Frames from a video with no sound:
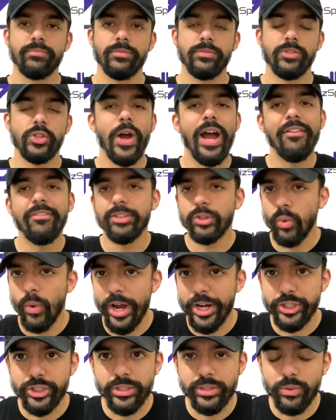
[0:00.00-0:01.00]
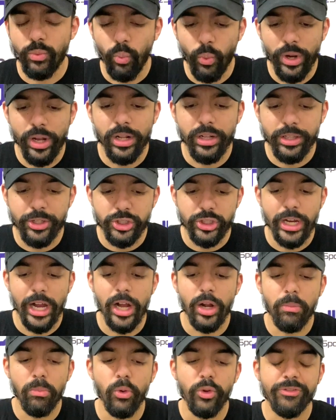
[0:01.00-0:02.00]
So I have a question. Will the
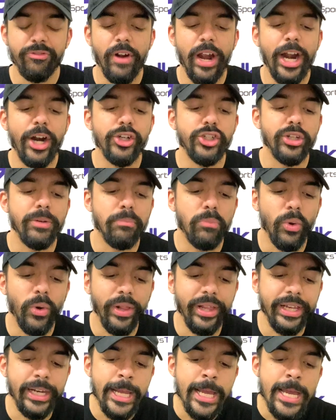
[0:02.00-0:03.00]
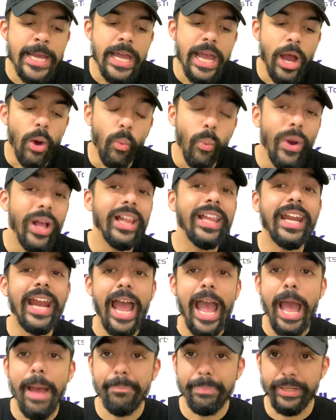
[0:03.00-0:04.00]
Chicago Bulls fire Jim Boylen? Will it
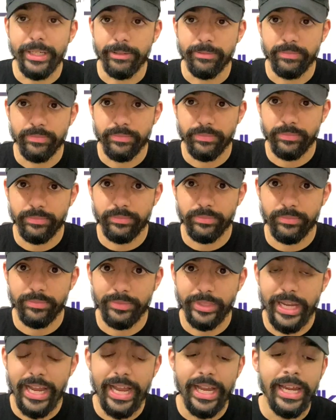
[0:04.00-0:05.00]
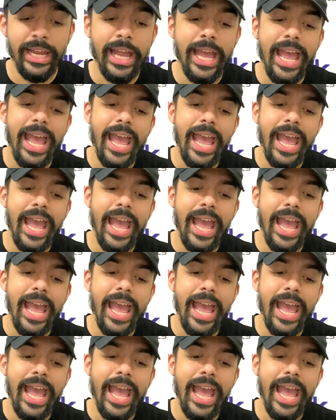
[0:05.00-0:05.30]
happen? Okay.